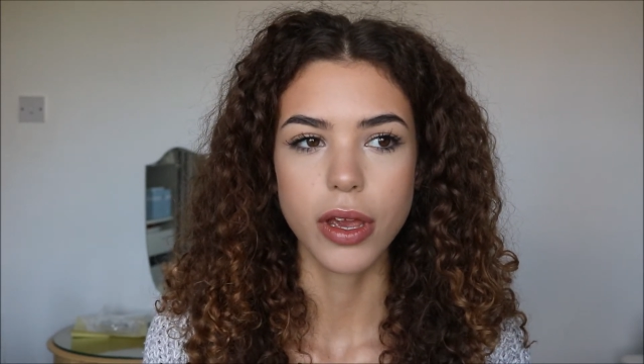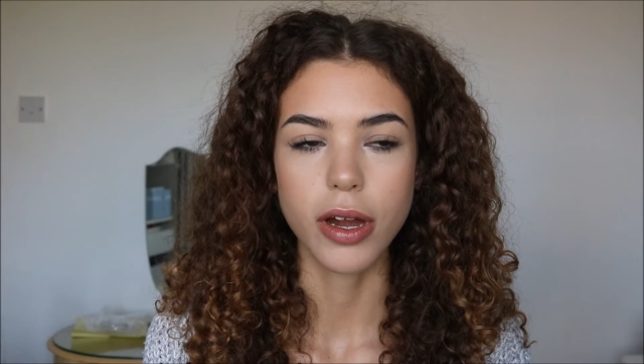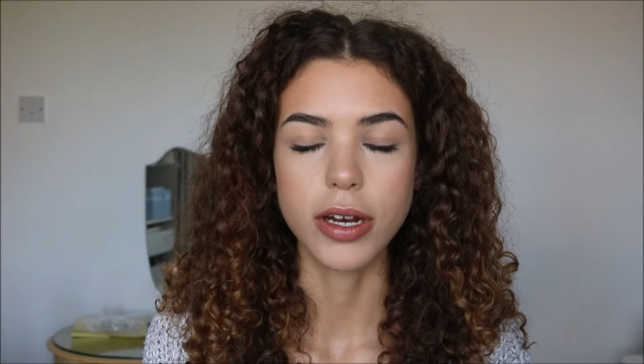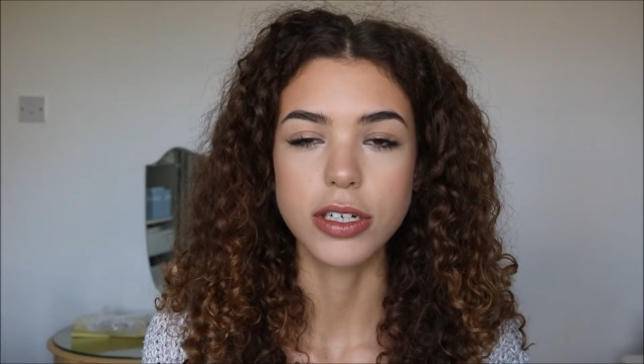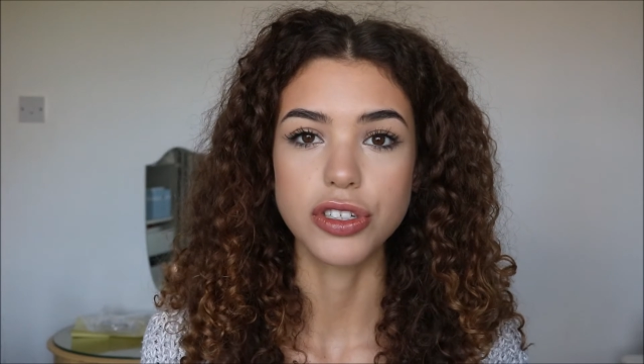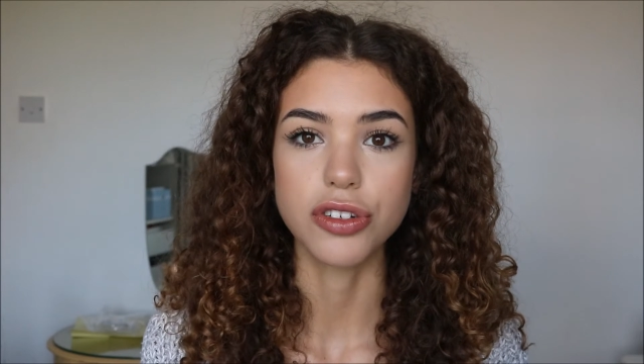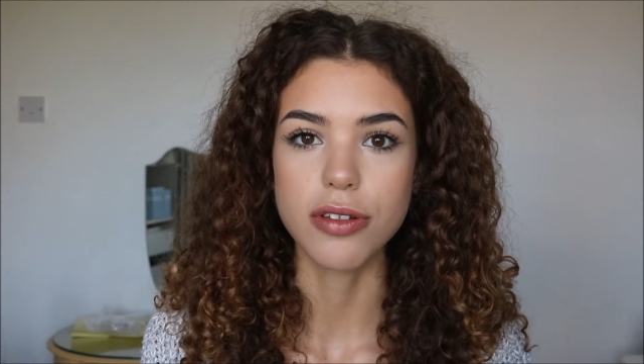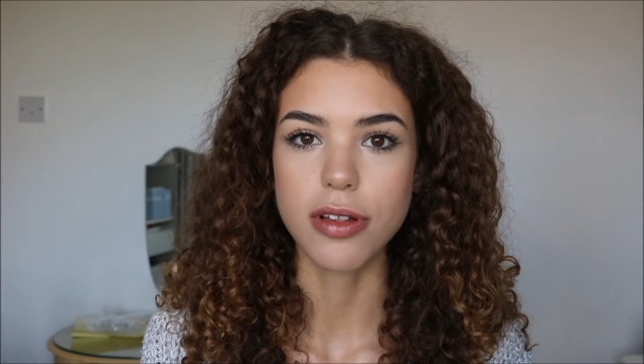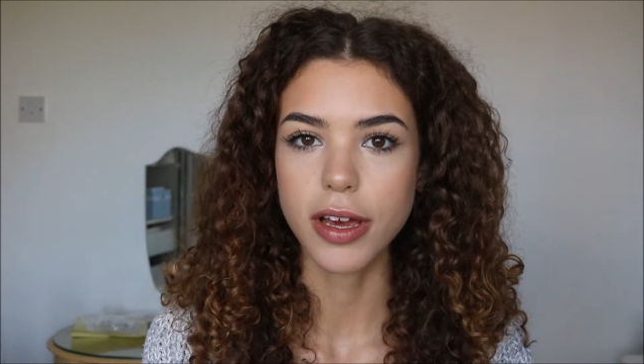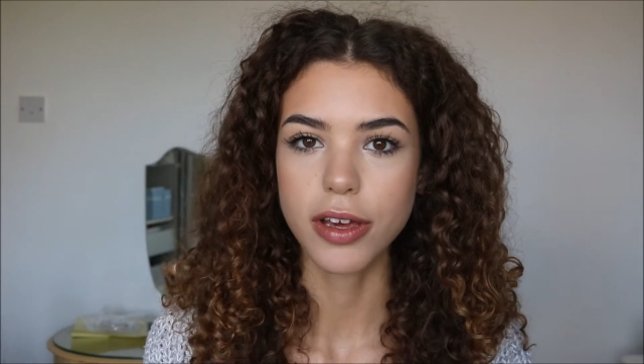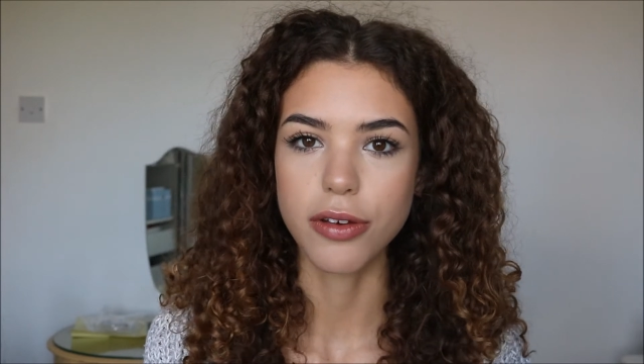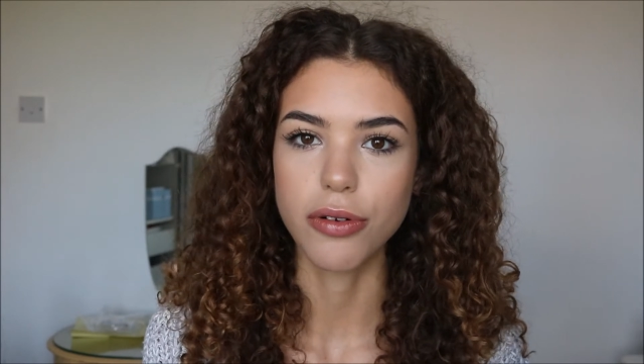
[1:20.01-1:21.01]
And it's just
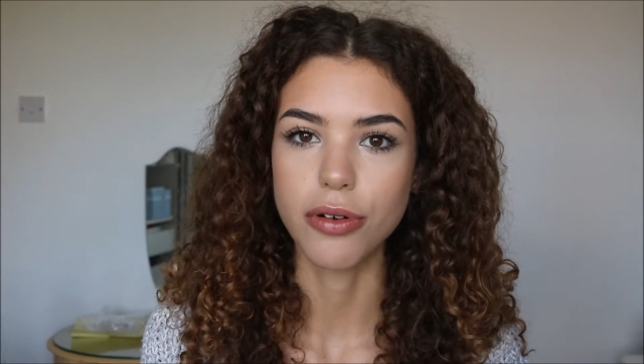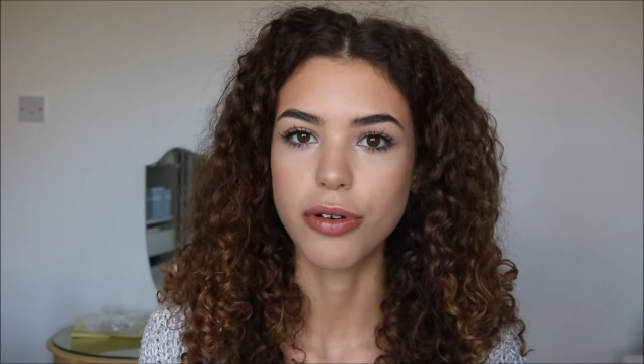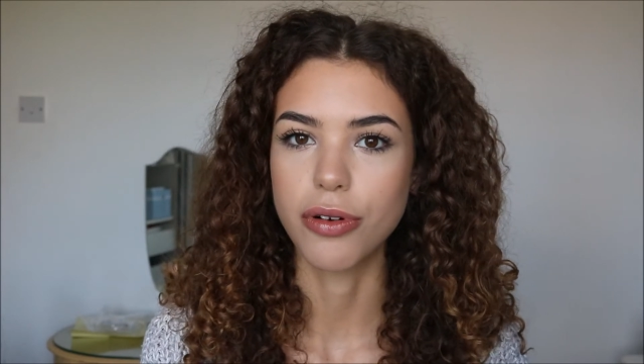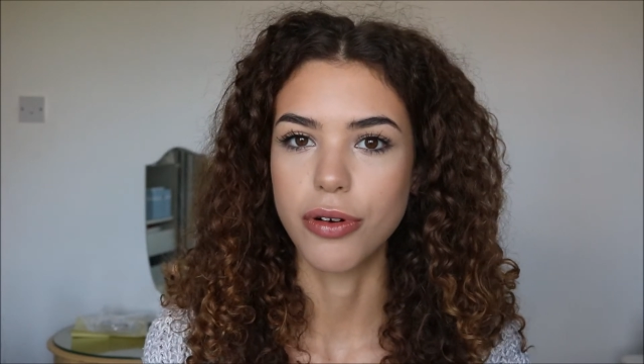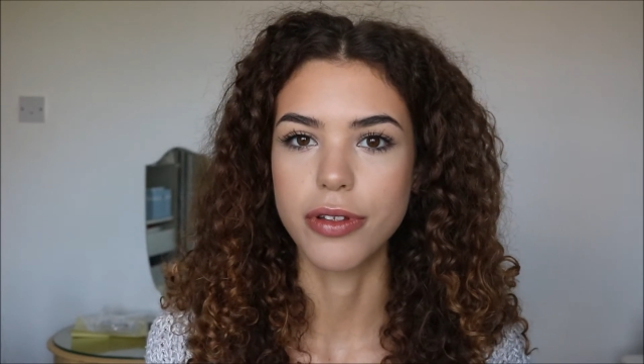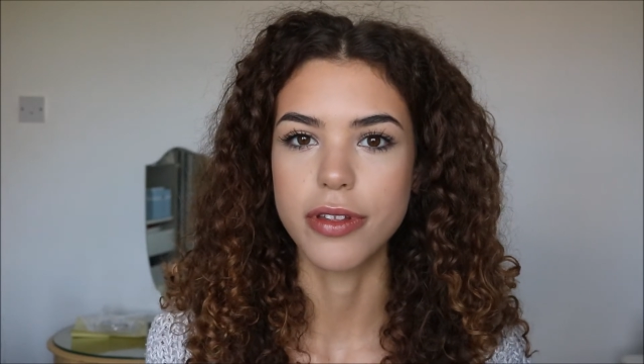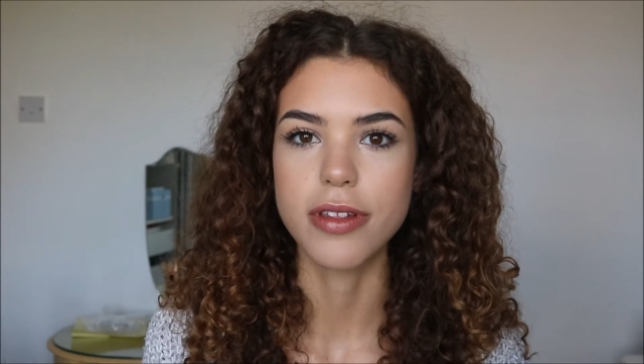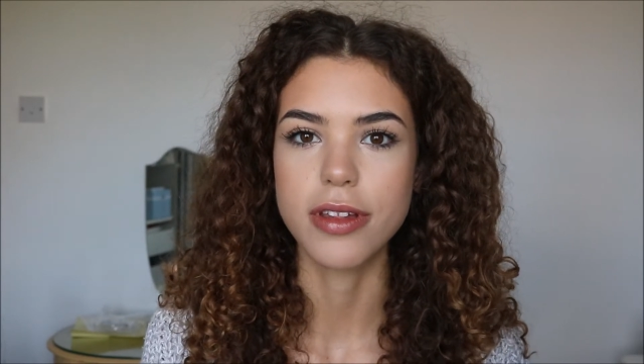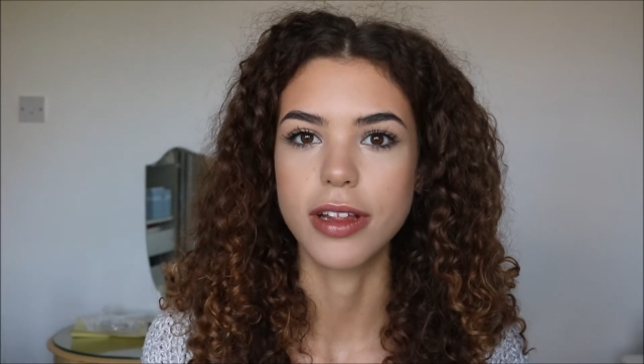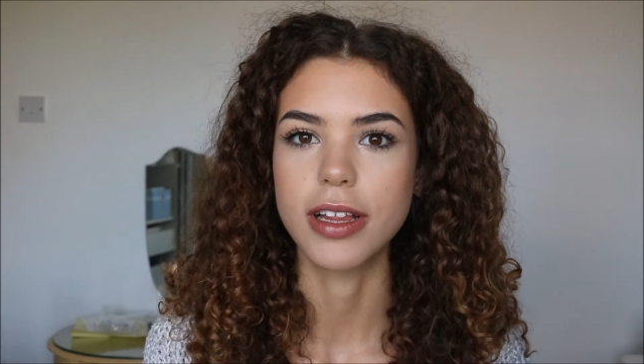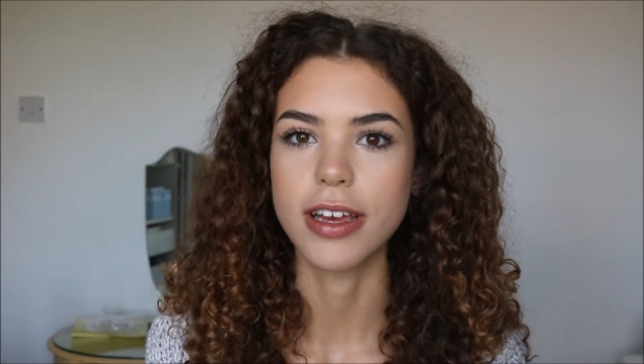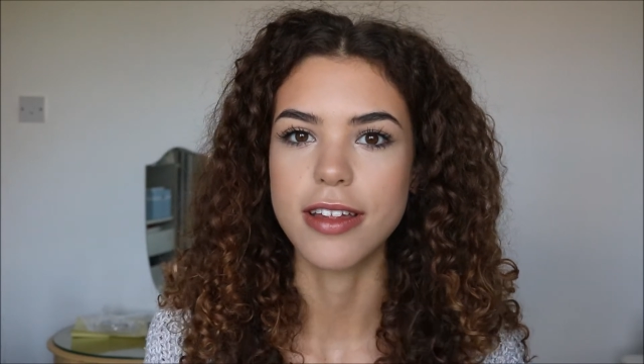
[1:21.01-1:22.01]
like you're
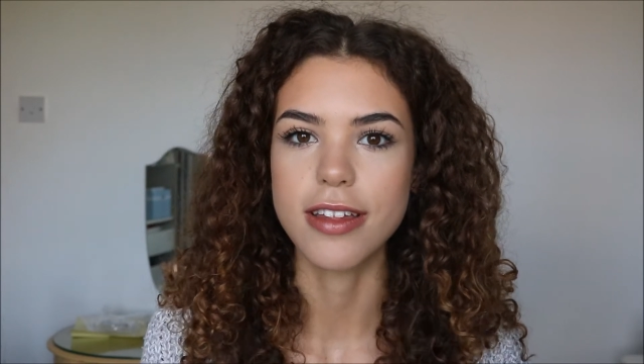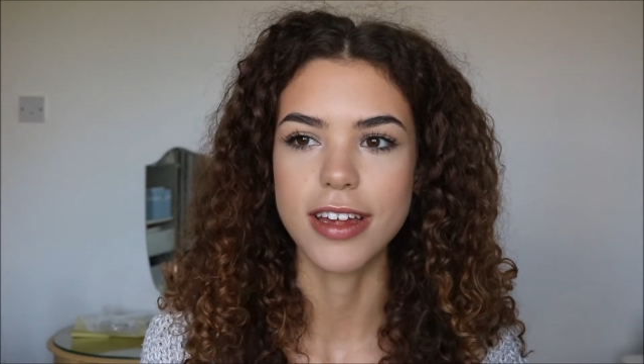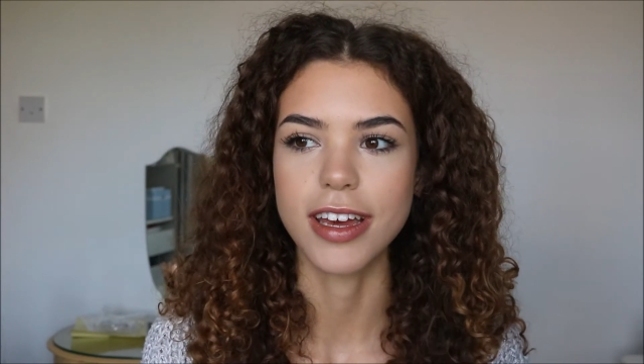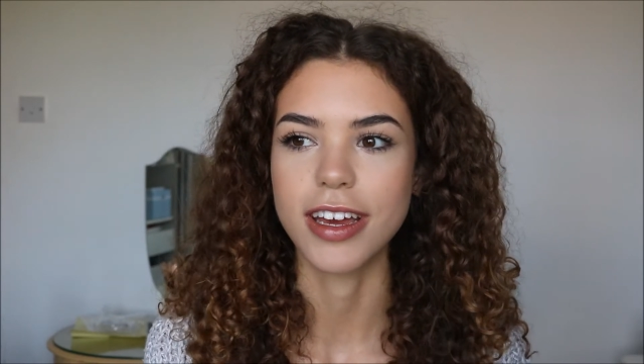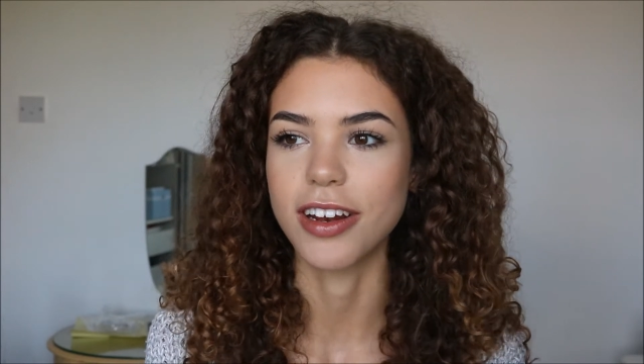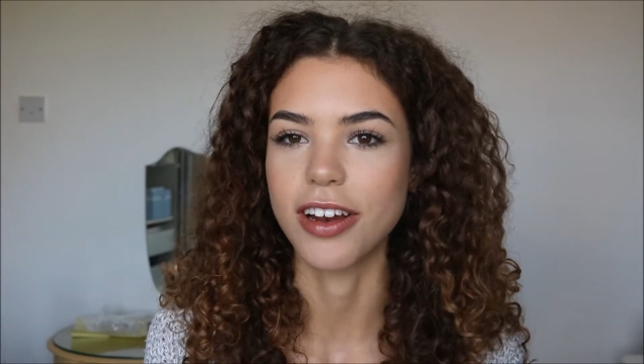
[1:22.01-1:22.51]
constantly seeing